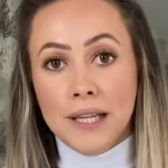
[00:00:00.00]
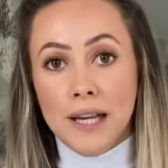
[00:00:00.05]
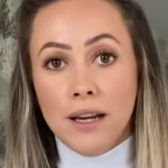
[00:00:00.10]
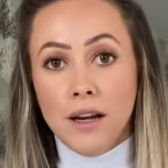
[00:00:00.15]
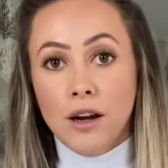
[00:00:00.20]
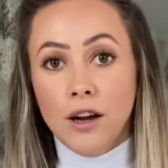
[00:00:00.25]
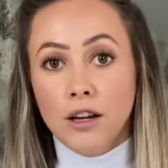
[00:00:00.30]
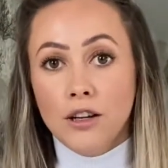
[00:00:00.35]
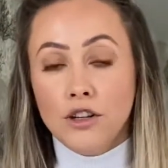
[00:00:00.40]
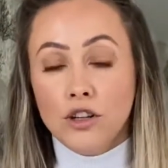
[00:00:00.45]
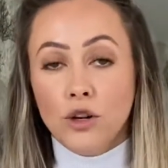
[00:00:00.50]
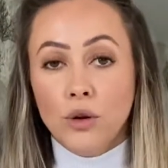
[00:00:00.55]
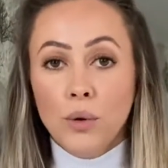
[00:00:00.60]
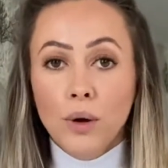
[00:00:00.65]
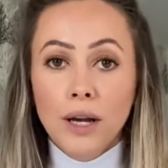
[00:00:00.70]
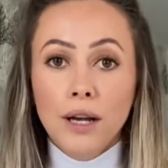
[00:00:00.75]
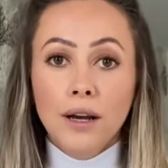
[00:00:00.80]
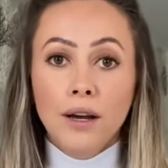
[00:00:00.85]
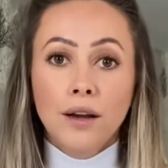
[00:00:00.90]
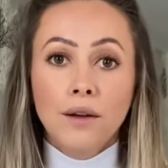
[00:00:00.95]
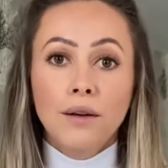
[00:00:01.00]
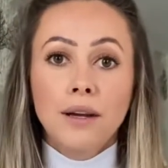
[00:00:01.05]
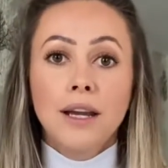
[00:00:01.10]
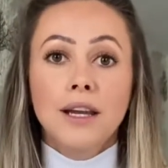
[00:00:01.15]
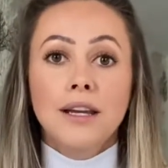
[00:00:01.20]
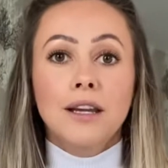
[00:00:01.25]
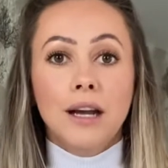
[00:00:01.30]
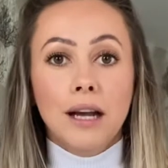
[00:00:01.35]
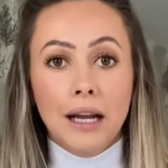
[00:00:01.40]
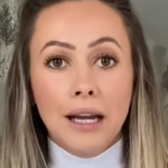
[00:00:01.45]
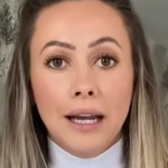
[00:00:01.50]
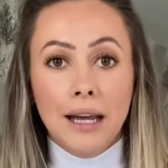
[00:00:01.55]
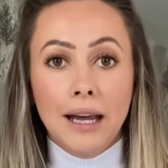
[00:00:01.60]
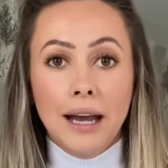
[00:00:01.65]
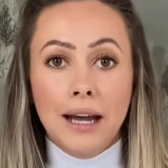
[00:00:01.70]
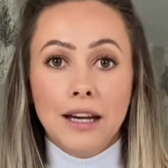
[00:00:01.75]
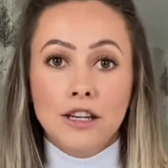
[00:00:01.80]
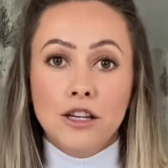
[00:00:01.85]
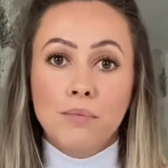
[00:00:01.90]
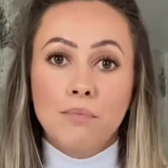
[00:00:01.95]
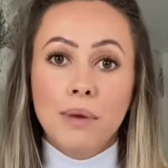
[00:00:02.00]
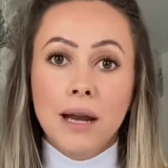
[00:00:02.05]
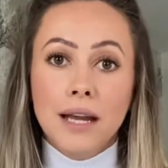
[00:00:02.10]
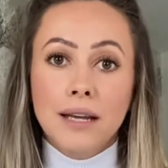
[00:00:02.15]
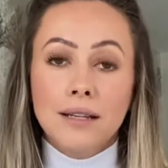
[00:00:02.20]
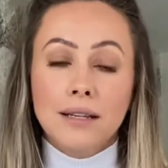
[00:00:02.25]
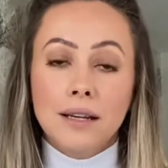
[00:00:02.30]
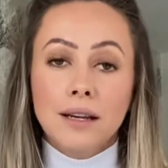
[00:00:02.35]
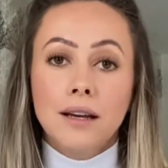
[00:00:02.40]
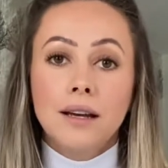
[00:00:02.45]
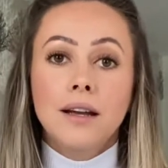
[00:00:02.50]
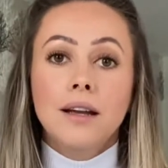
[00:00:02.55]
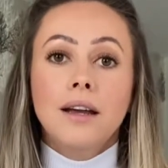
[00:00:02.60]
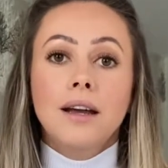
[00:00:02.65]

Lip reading: hydroquinone in clear and your blender,